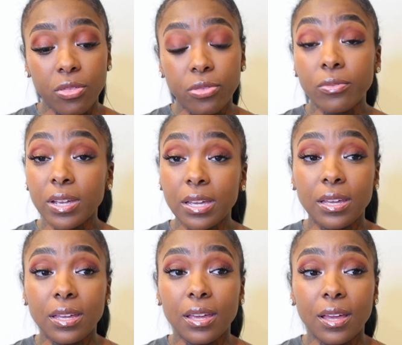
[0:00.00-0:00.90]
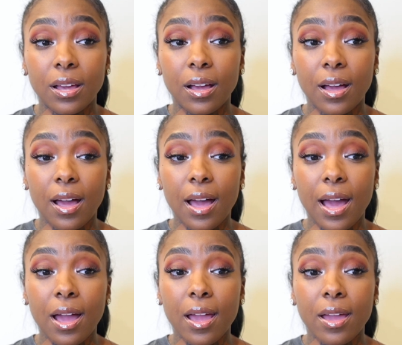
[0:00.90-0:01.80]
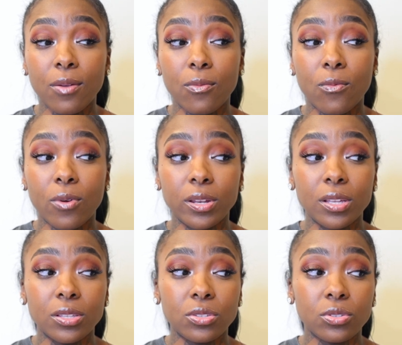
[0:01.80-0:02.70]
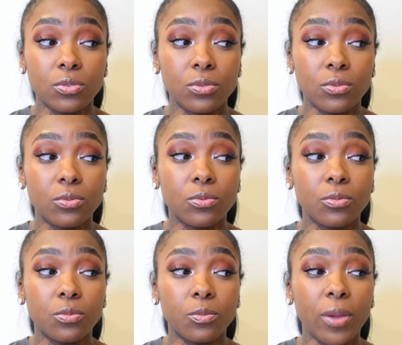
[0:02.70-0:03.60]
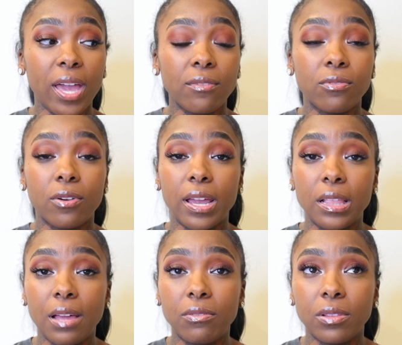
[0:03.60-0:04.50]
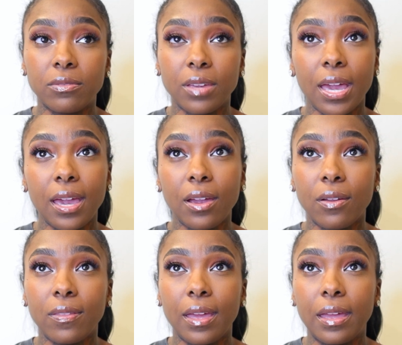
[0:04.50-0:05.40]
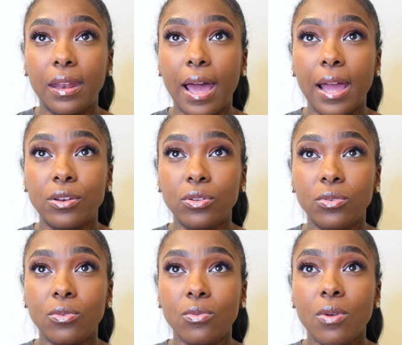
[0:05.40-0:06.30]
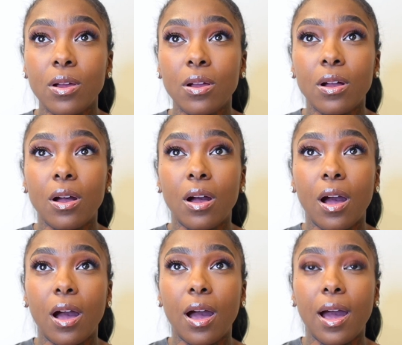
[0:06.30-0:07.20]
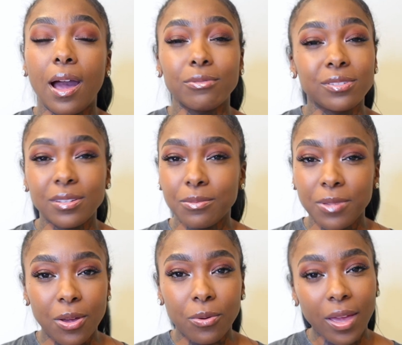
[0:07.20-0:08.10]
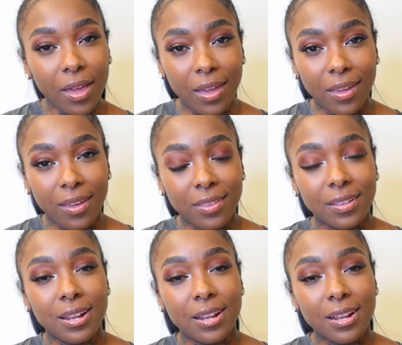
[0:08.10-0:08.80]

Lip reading: Three, I wanted to pay for a level of care that I knew I was gonna be okay, and that